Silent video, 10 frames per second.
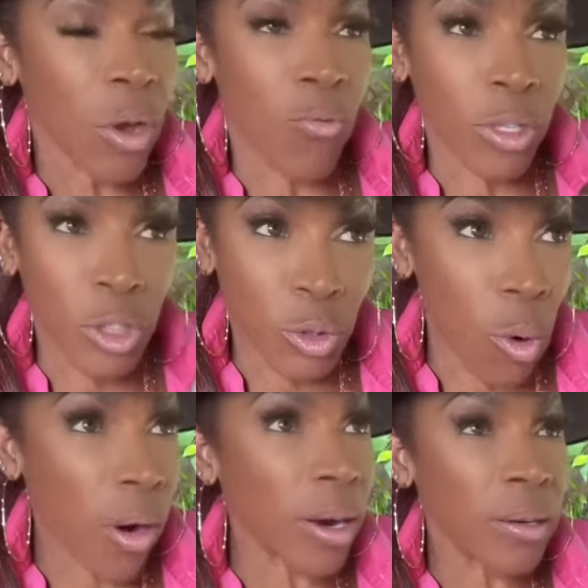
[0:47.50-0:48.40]

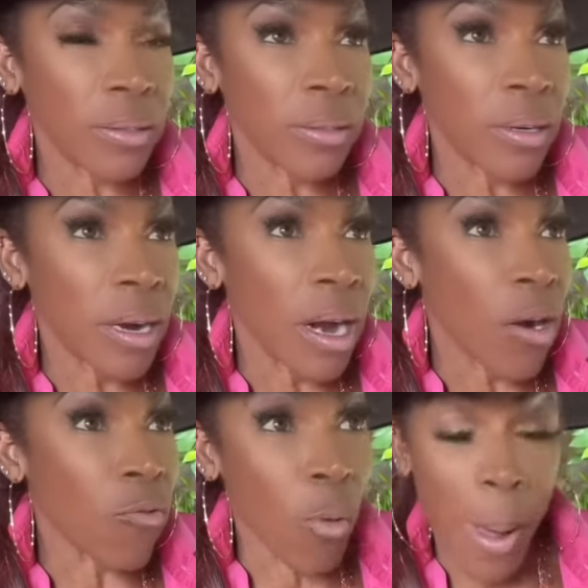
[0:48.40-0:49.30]
restore,
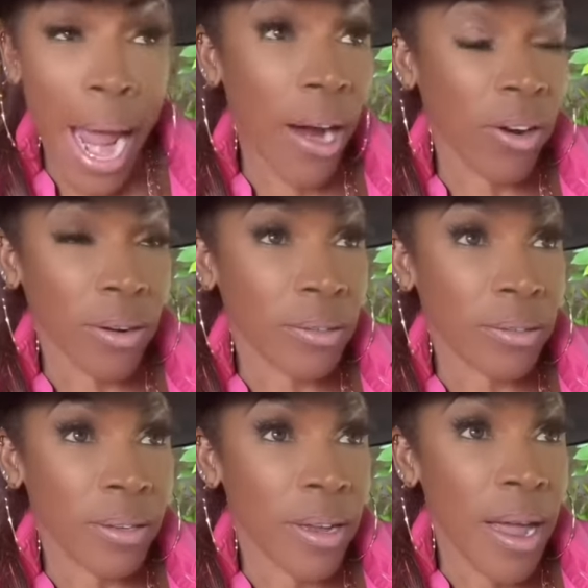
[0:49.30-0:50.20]
repair
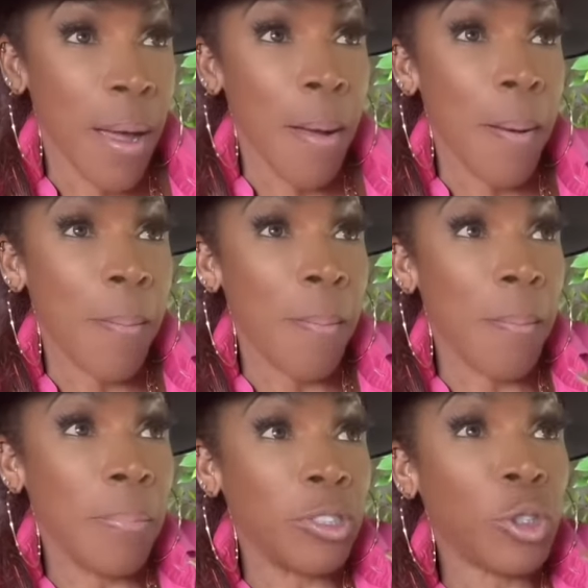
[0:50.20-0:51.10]

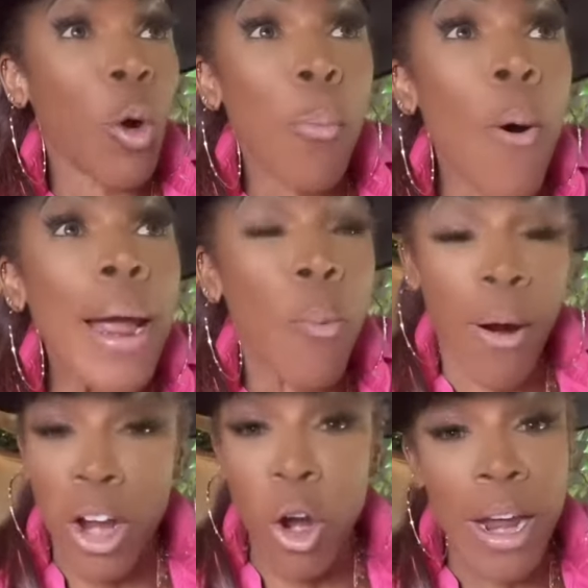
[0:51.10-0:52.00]
to a point
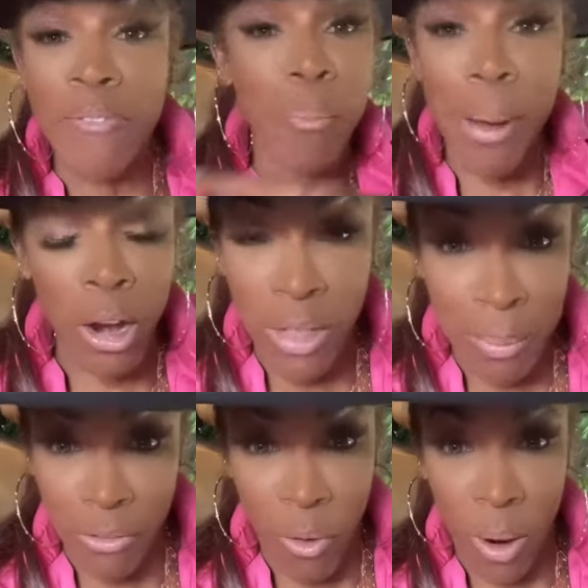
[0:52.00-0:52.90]
where you're even better than
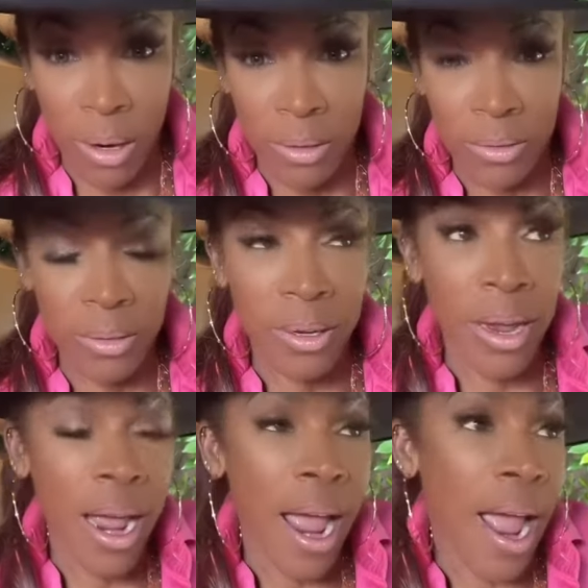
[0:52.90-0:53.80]
before.
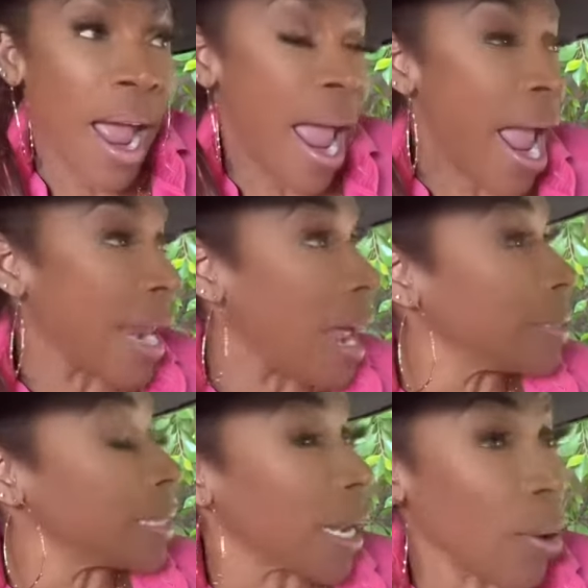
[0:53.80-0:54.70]
And I
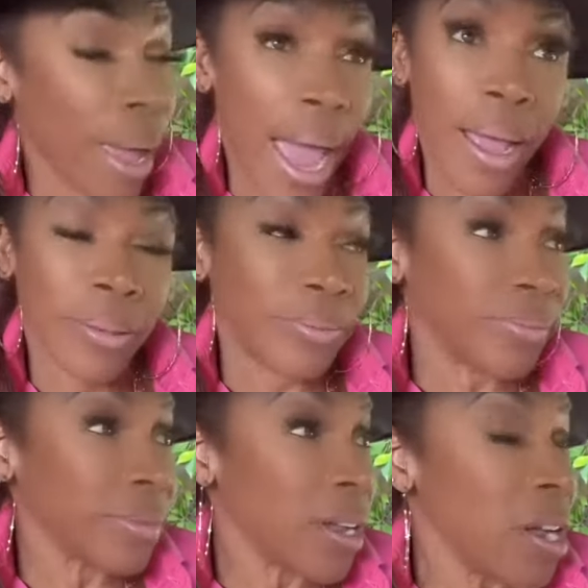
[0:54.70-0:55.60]
was like, okay.
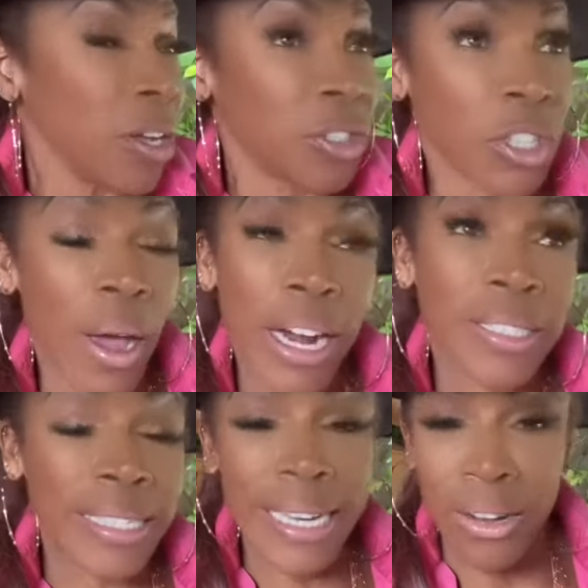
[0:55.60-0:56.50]
So here's
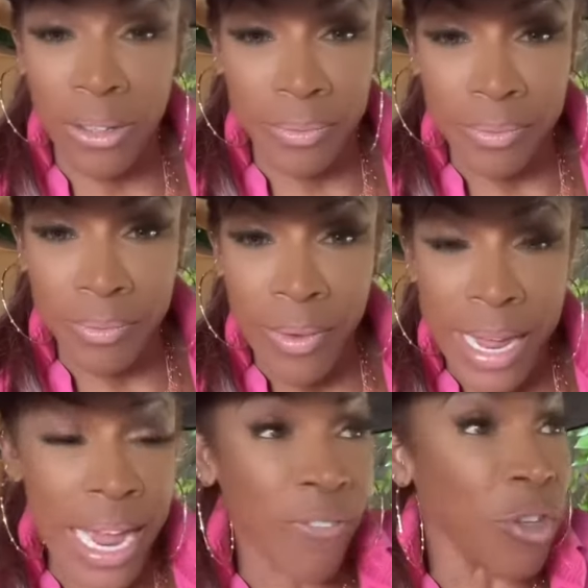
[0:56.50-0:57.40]
the deal.
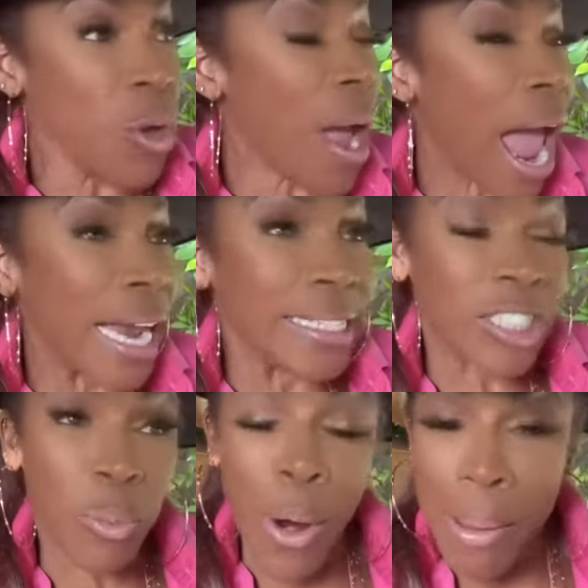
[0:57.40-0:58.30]
If you had
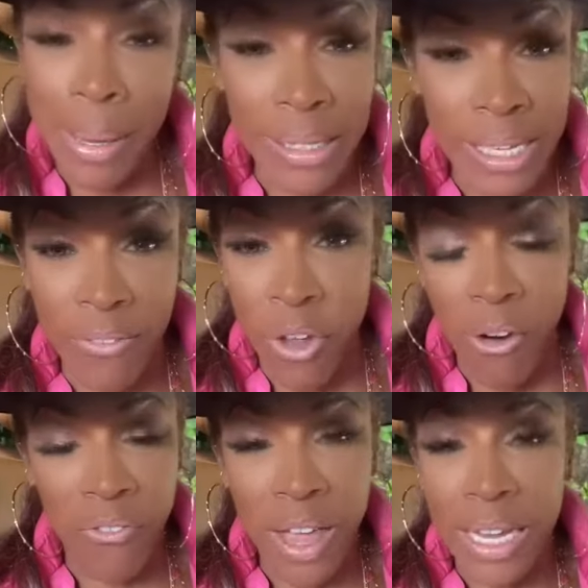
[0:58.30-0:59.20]
disappointments, if you're
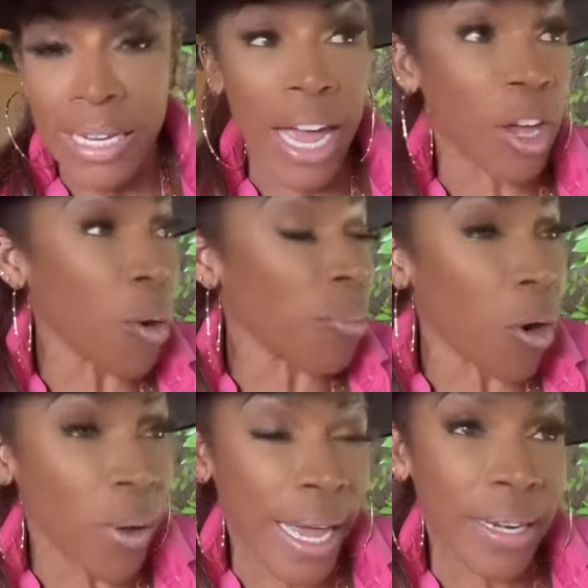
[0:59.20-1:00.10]
feeling like you're
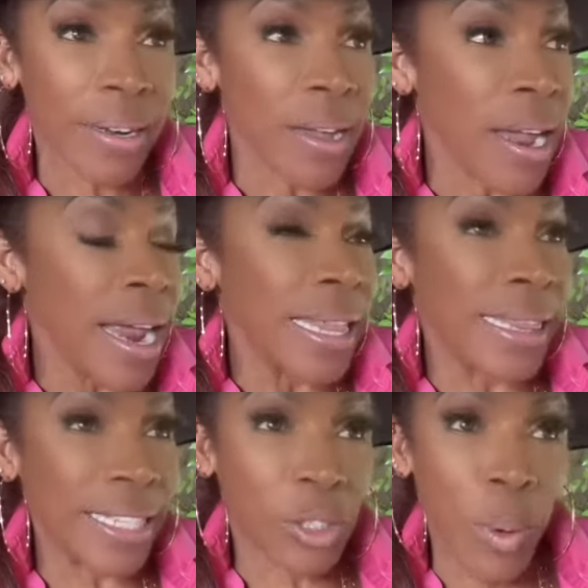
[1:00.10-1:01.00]
broken,
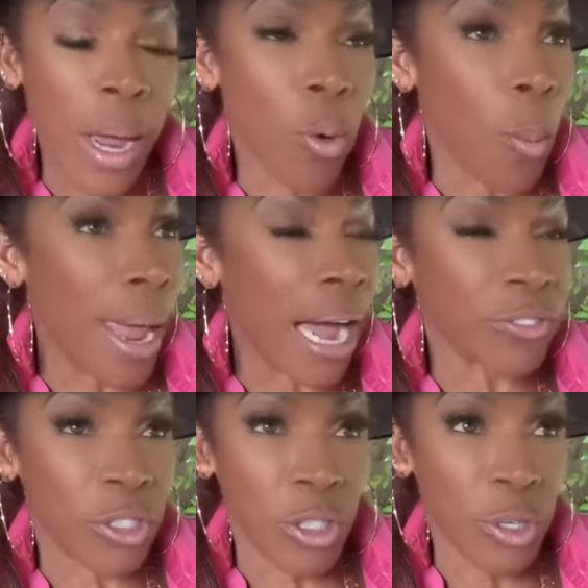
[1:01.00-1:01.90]
this week, what we have
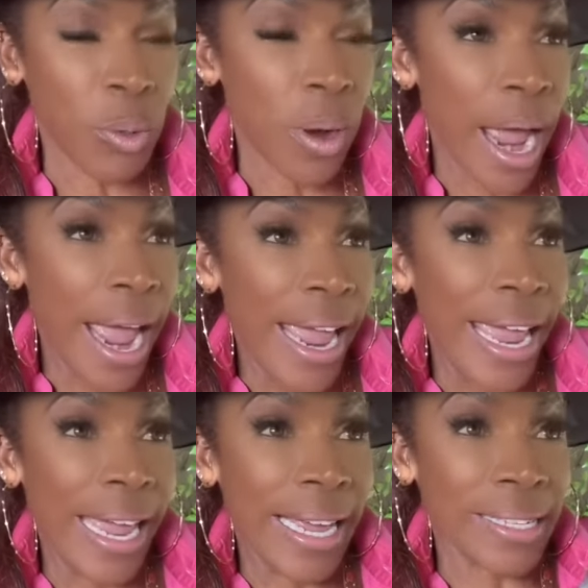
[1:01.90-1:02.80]
to do
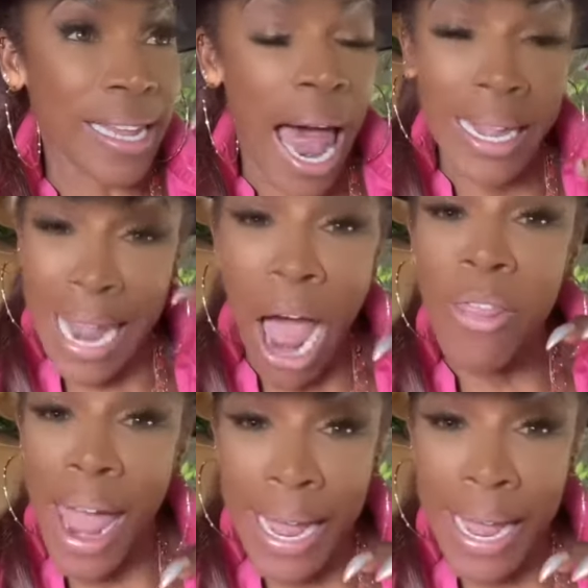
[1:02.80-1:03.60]
is allow that